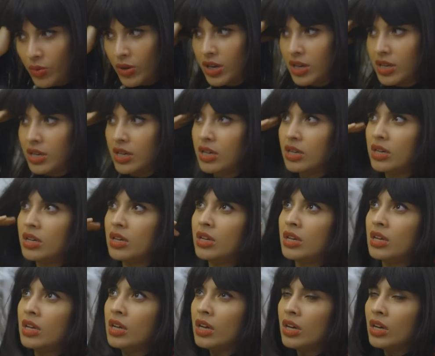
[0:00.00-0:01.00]
are,
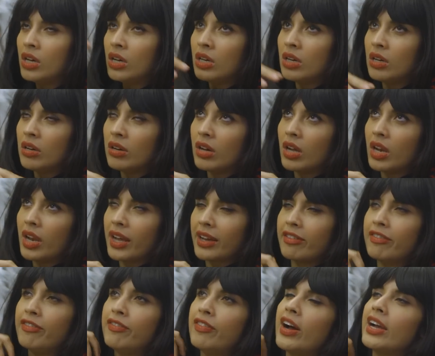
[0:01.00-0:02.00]

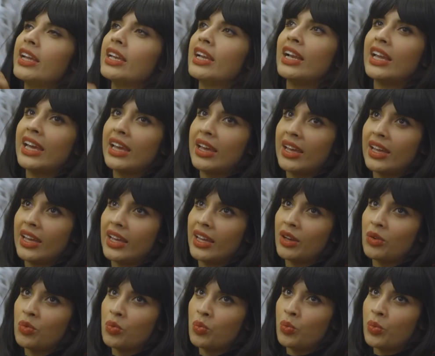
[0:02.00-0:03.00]
finally
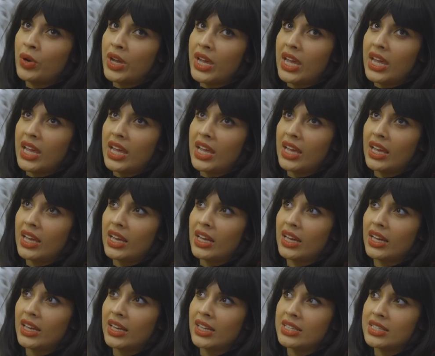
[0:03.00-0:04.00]
we
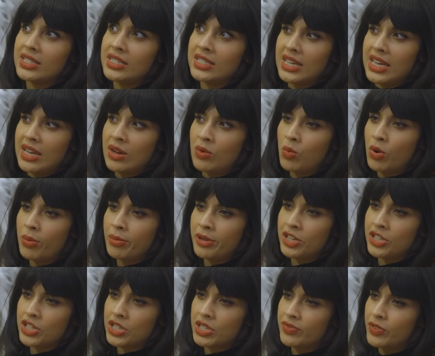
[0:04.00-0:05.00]
can see a
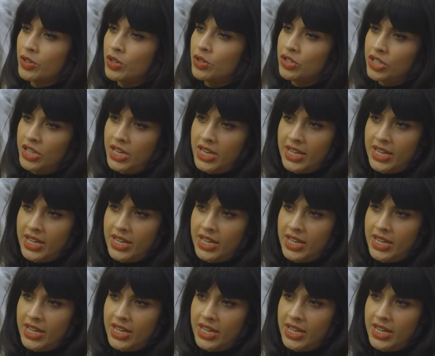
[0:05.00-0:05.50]
woman just for who she